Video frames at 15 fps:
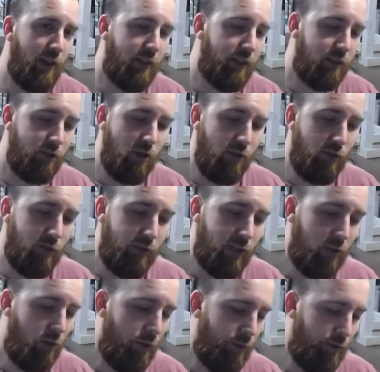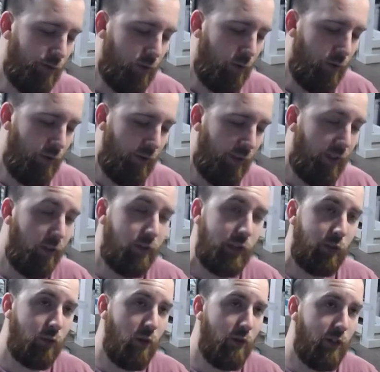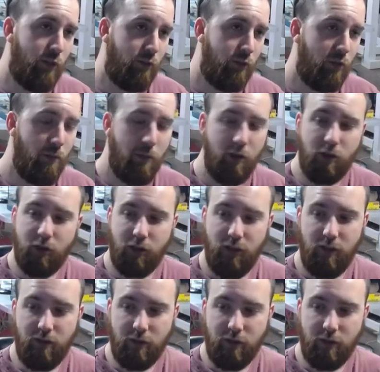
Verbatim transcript: They start losing all those older leaves and growing new submerged leaves.